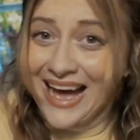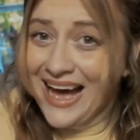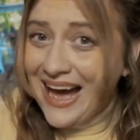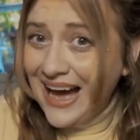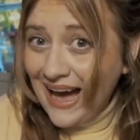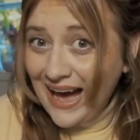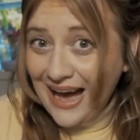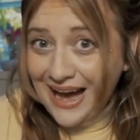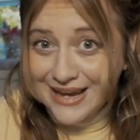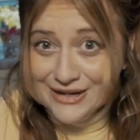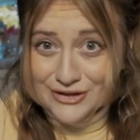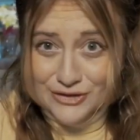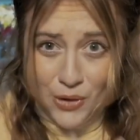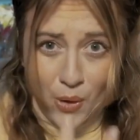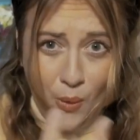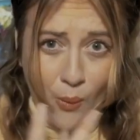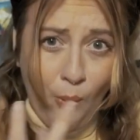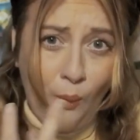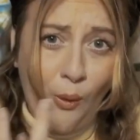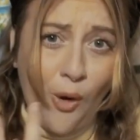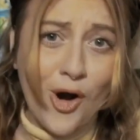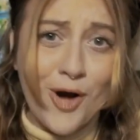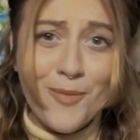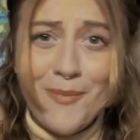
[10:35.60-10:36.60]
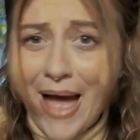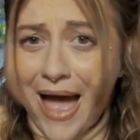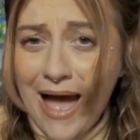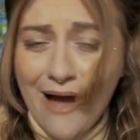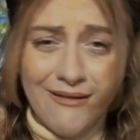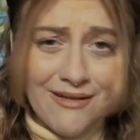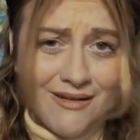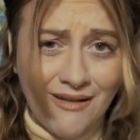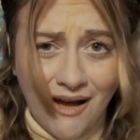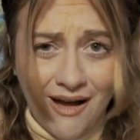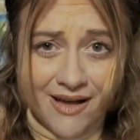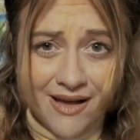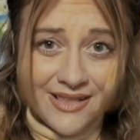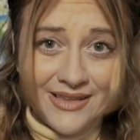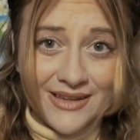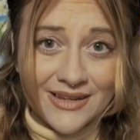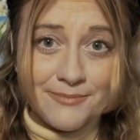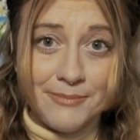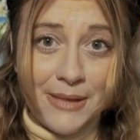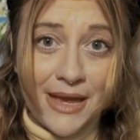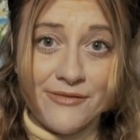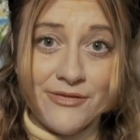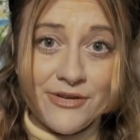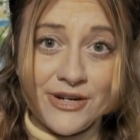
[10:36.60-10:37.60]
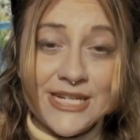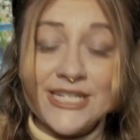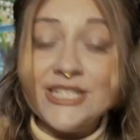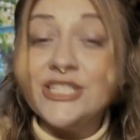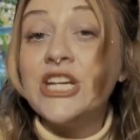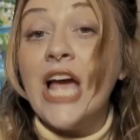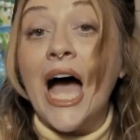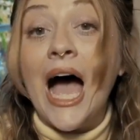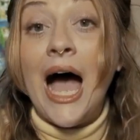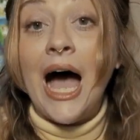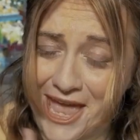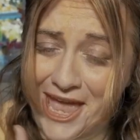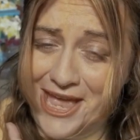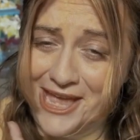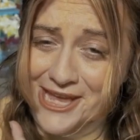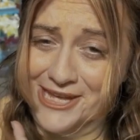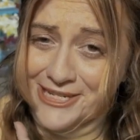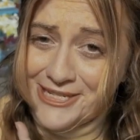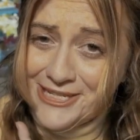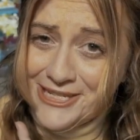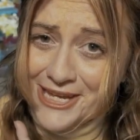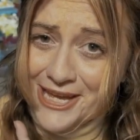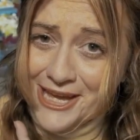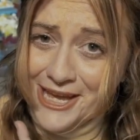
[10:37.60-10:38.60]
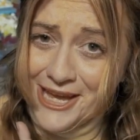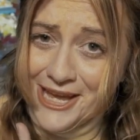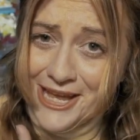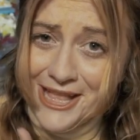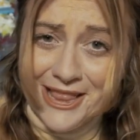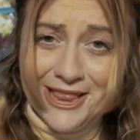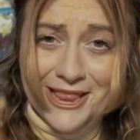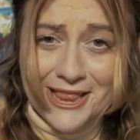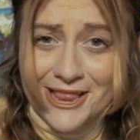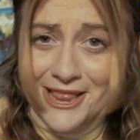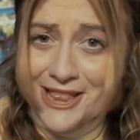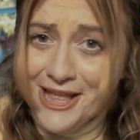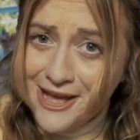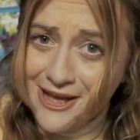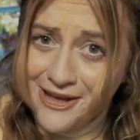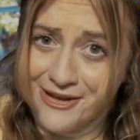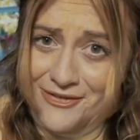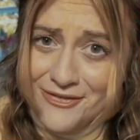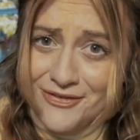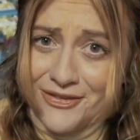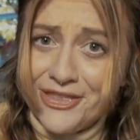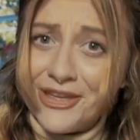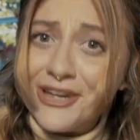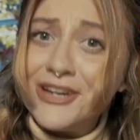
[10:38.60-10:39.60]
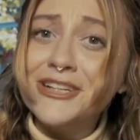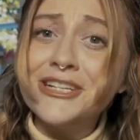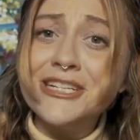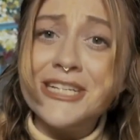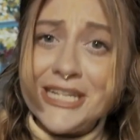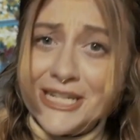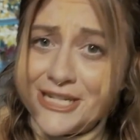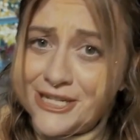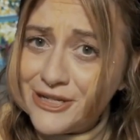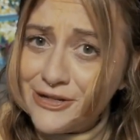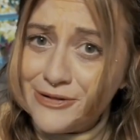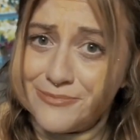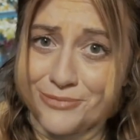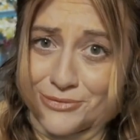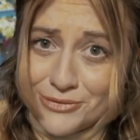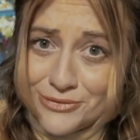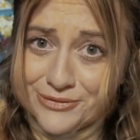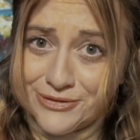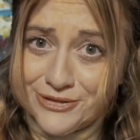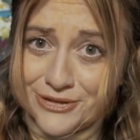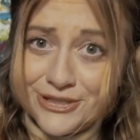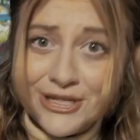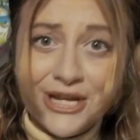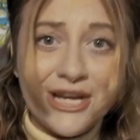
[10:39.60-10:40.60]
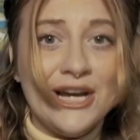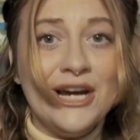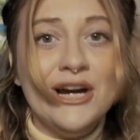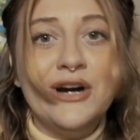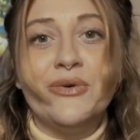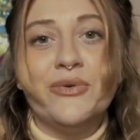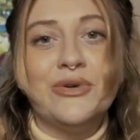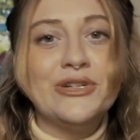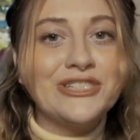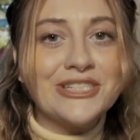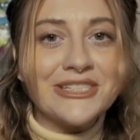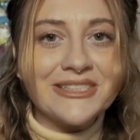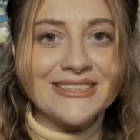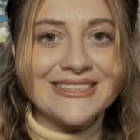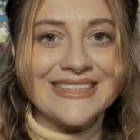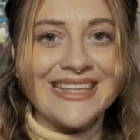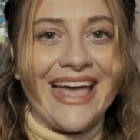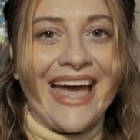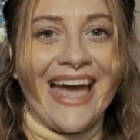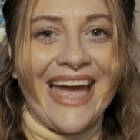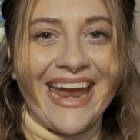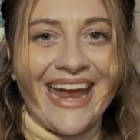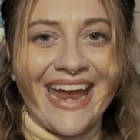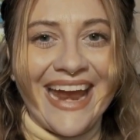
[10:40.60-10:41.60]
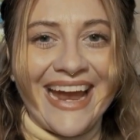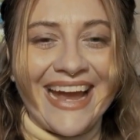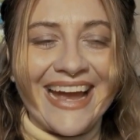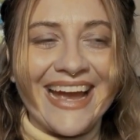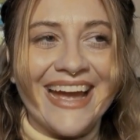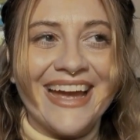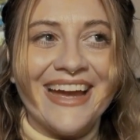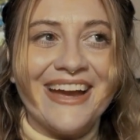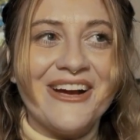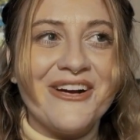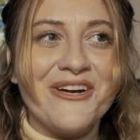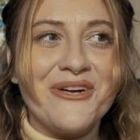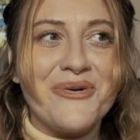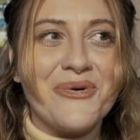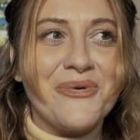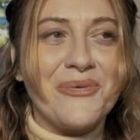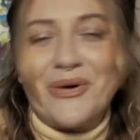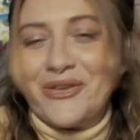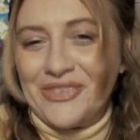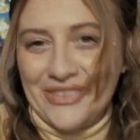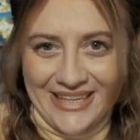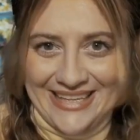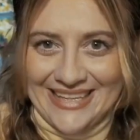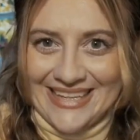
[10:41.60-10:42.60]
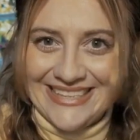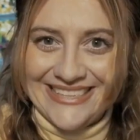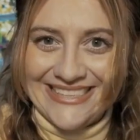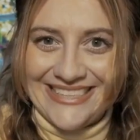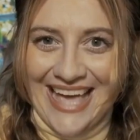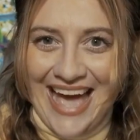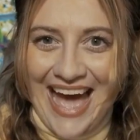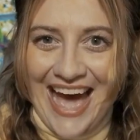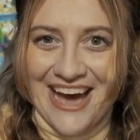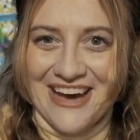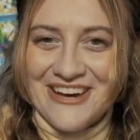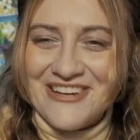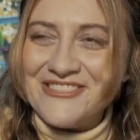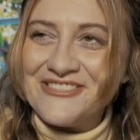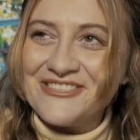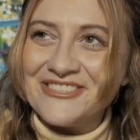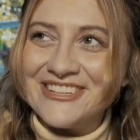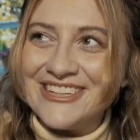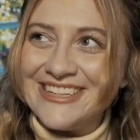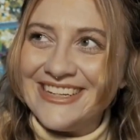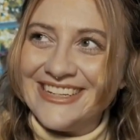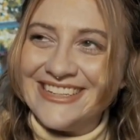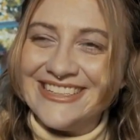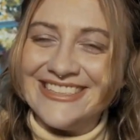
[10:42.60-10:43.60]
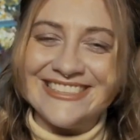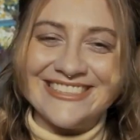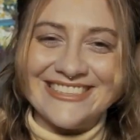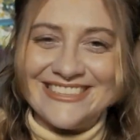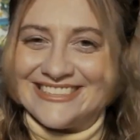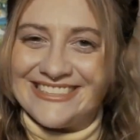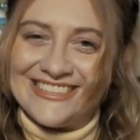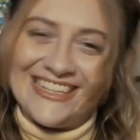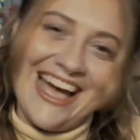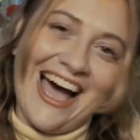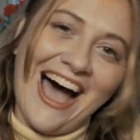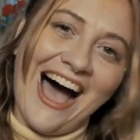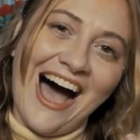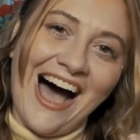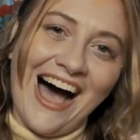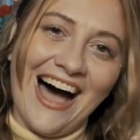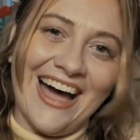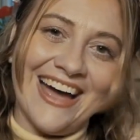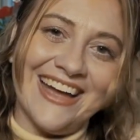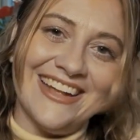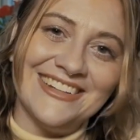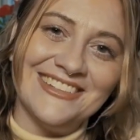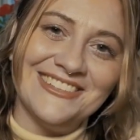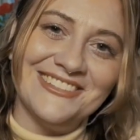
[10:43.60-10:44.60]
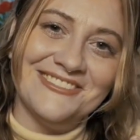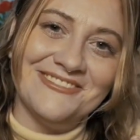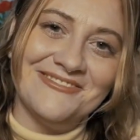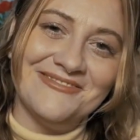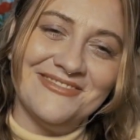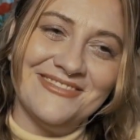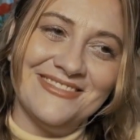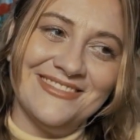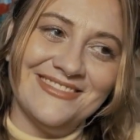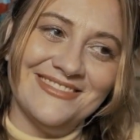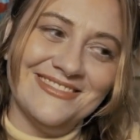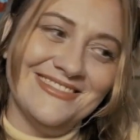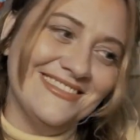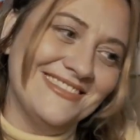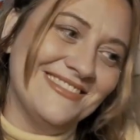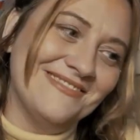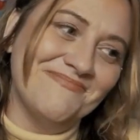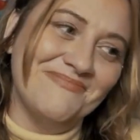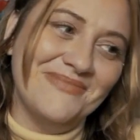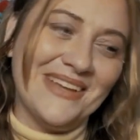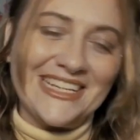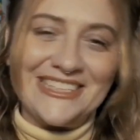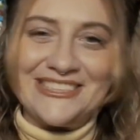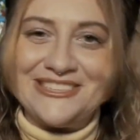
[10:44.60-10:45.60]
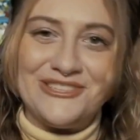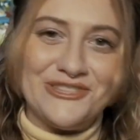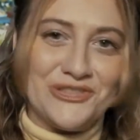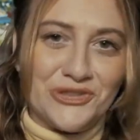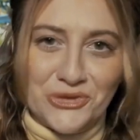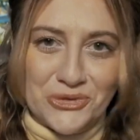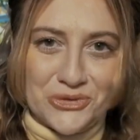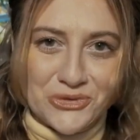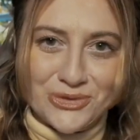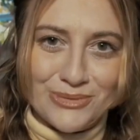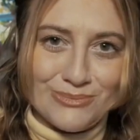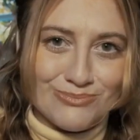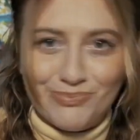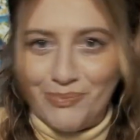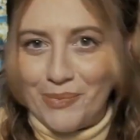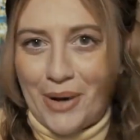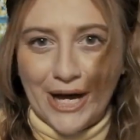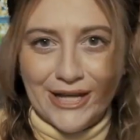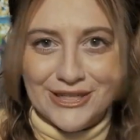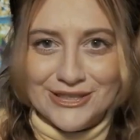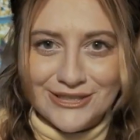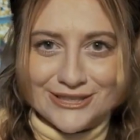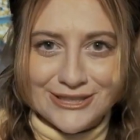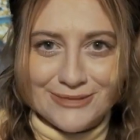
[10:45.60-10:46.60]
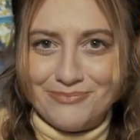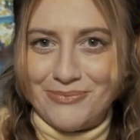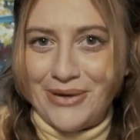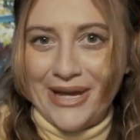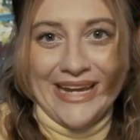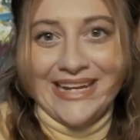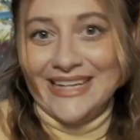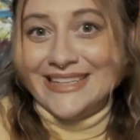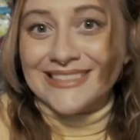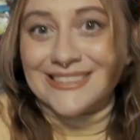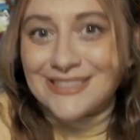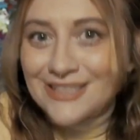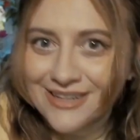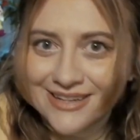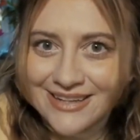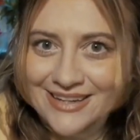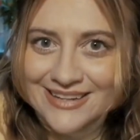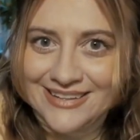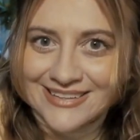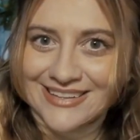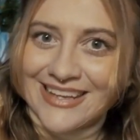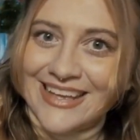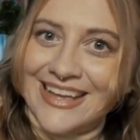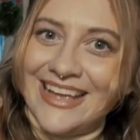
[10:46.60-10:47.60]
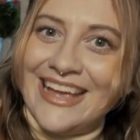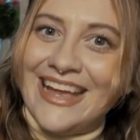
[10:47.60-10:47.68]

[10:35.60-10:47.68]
Hot, warm alcoholic beverage. And I love their Kinderpunsch, which is like what the kids have. It is just hot mixed juice punch, but it's good.